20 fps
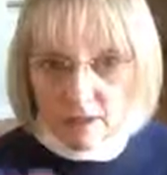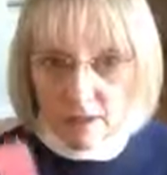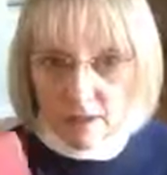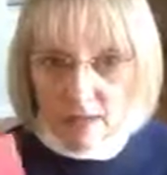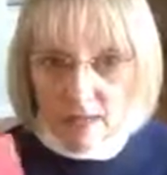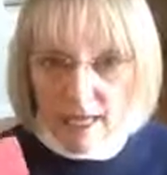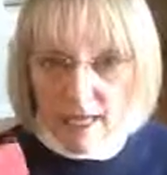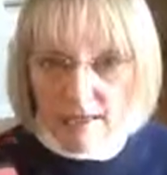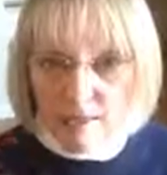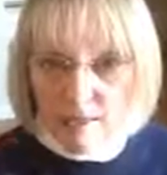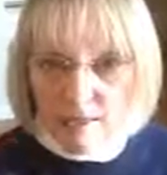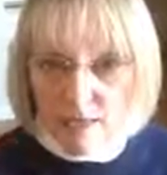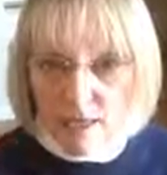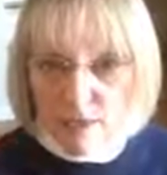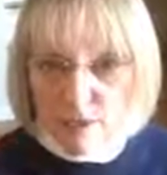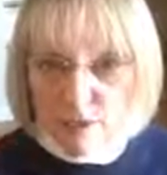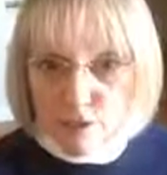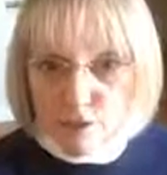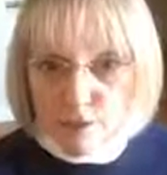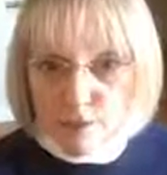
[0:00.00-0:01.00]
And that
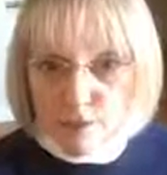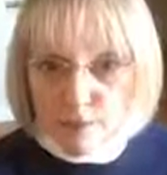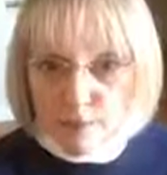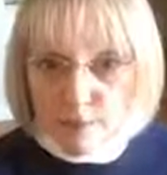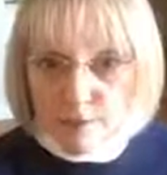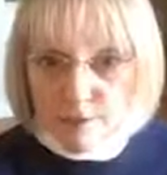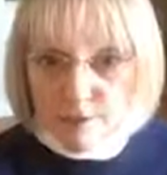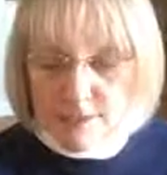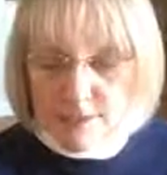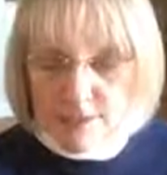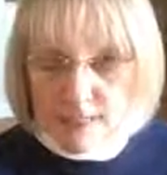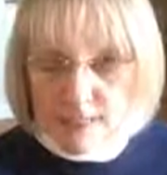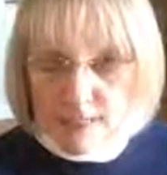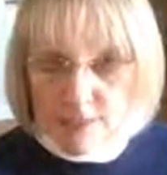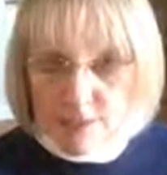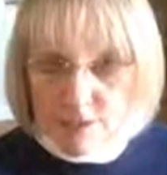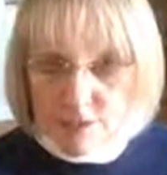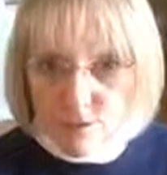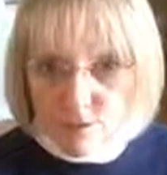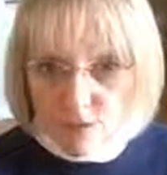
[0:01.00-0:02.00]
stranger was
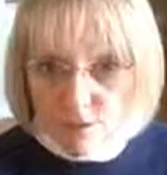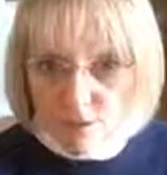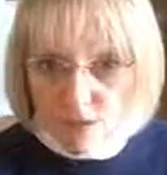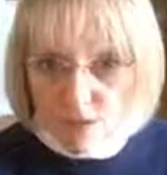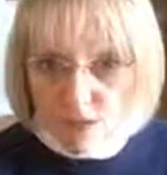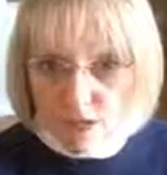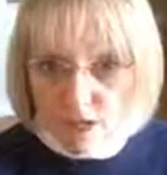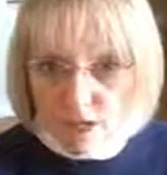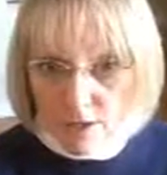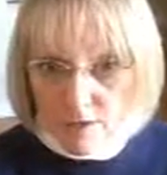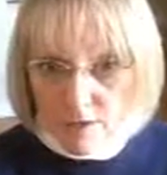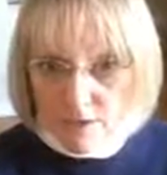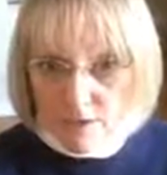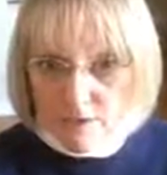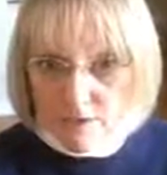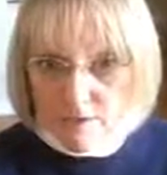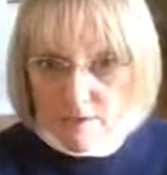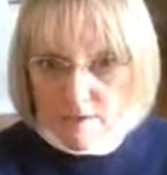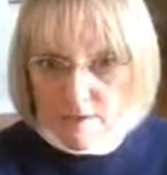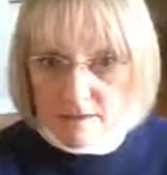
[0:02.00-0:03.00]
upstairs where the dog
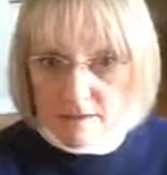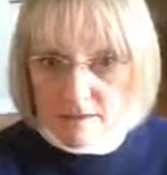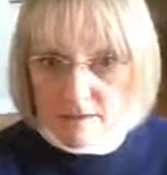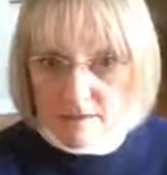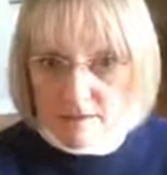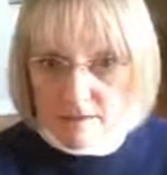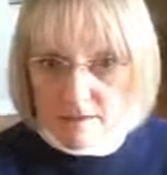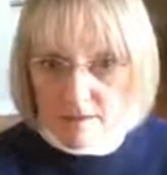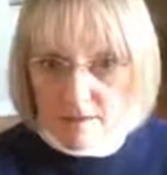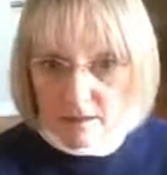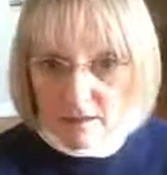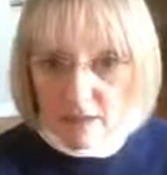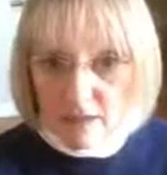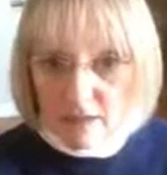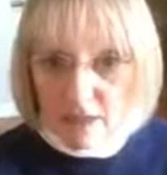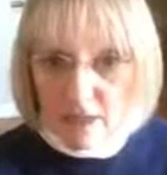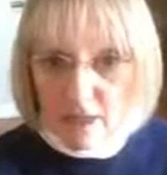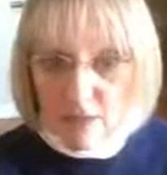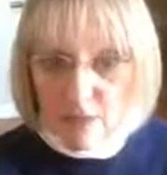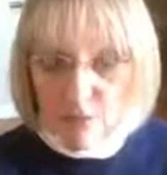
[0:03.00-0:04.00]
was.
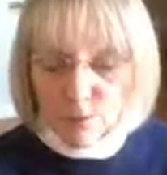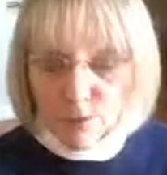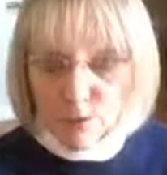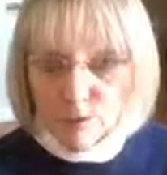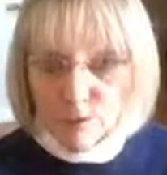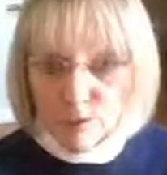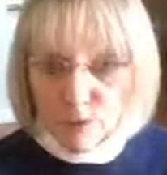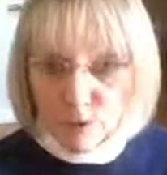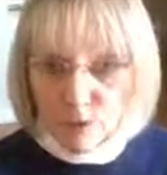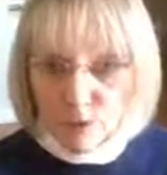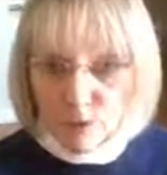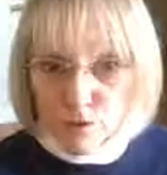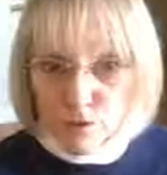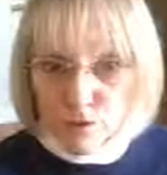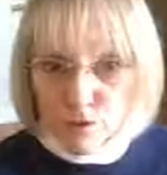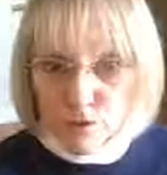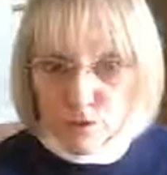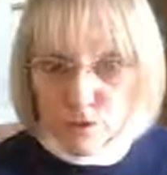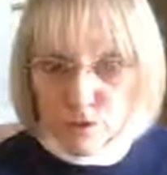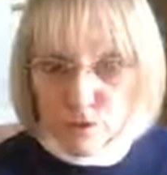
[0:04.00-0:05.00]
He
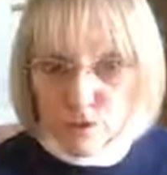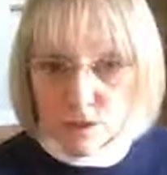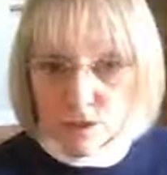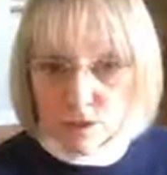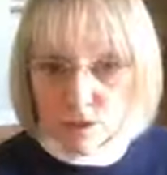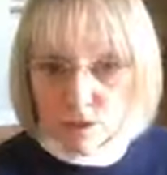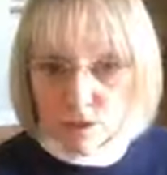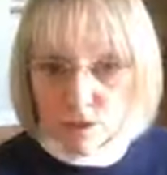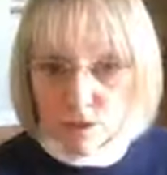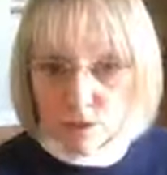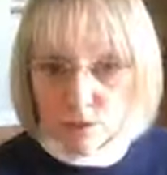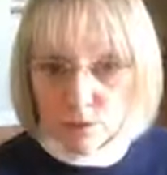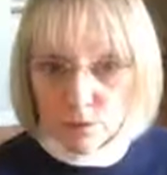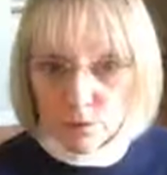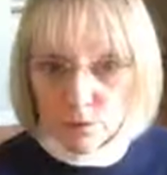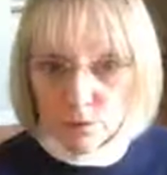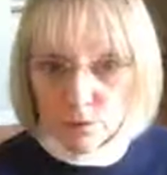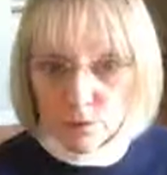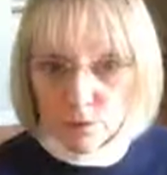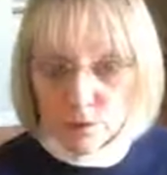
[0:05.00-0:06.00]
refused to
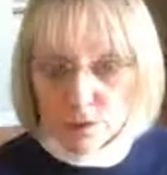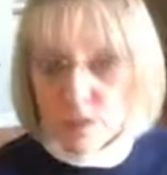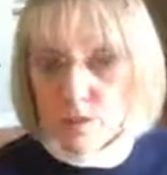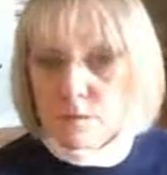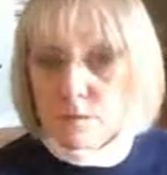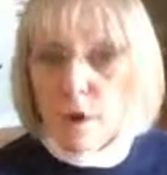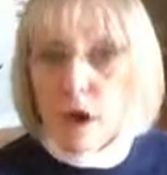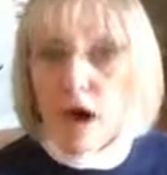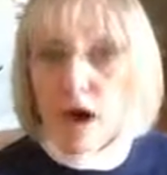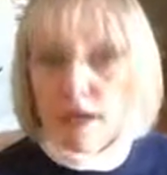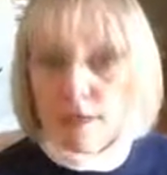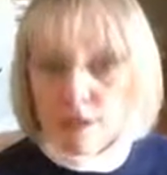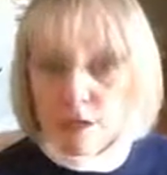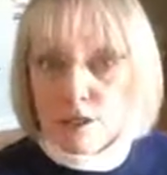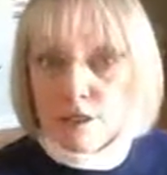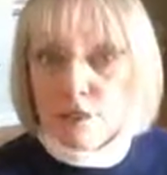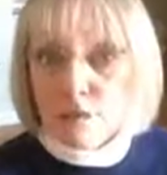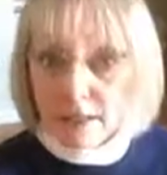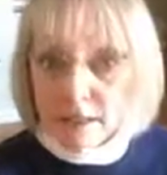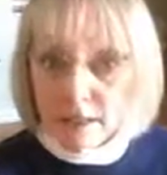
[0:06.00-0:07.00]
respond
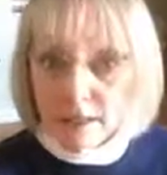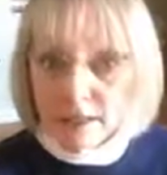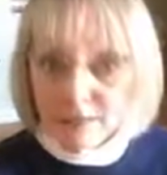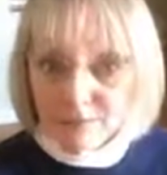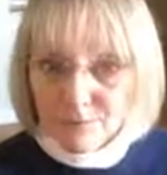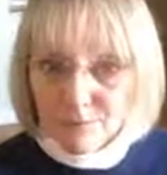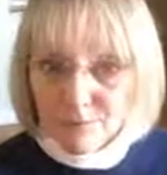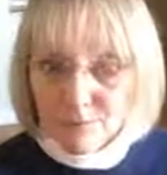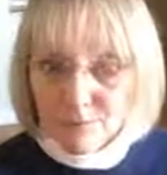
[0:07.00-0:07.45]
to me.